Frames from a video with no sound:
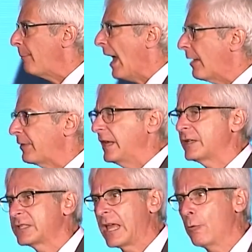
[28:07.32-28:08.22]
about
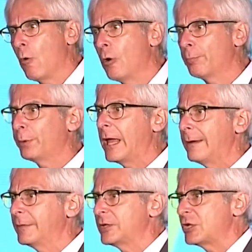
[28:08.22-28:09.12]
this. They won't
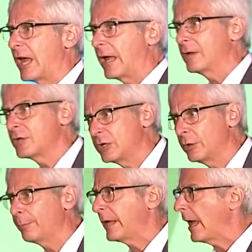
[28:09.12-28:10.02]
blame the change, and
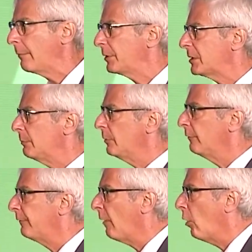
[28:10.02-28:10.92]
you'll be able to move
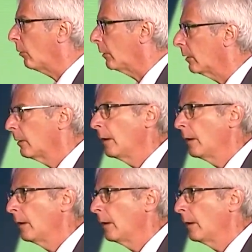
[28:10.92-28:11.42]
forward.